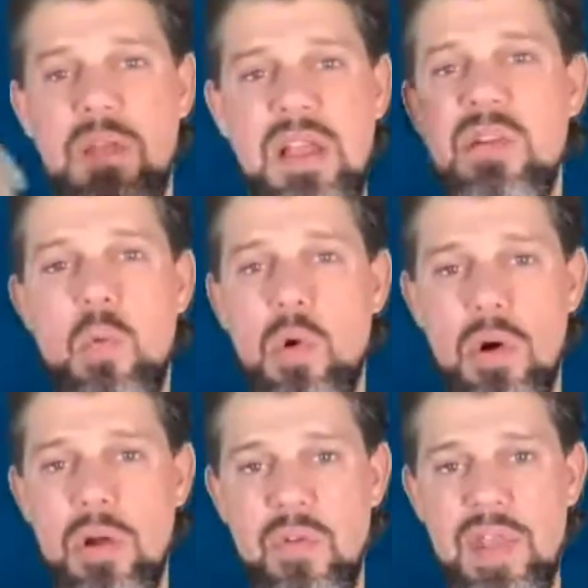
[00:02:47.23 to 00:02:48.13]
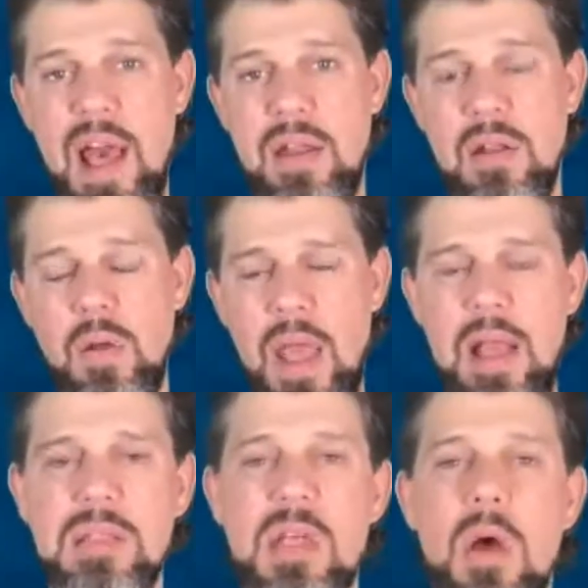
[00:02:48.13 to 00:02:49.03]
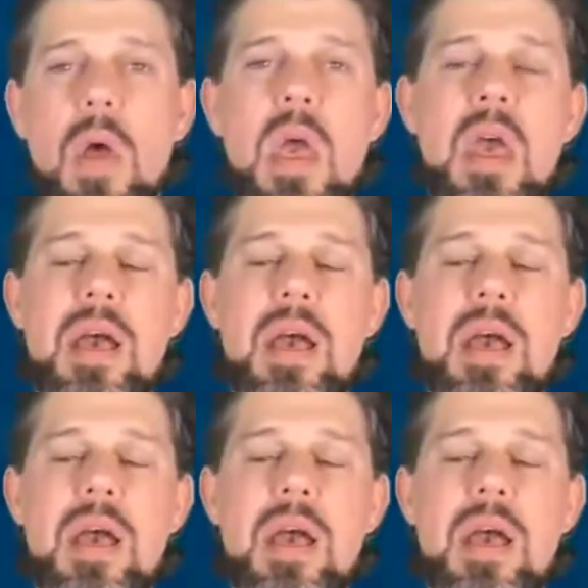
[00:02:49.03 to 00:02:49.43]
give an award for that. Okay, so,